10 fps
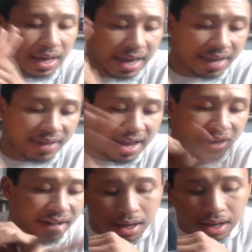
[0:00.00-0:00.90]
and
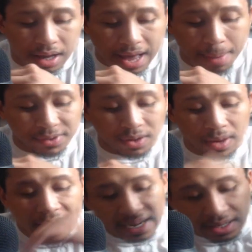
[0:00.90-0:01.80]
then episode
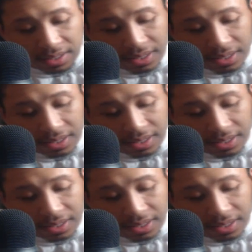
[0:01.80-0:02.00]
8